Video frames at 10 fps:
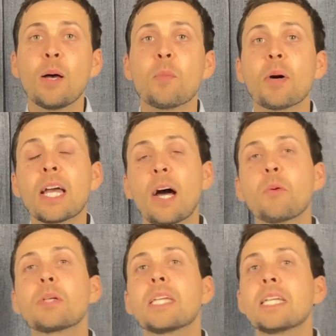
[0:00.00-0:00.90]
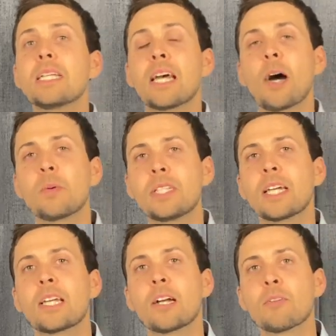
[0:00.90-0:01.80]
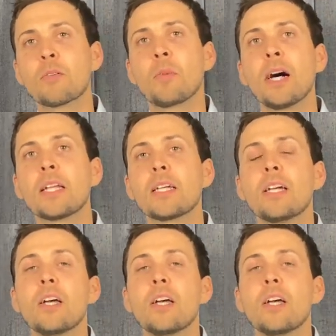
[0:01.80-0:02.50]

by how we eat, how we take care of our body.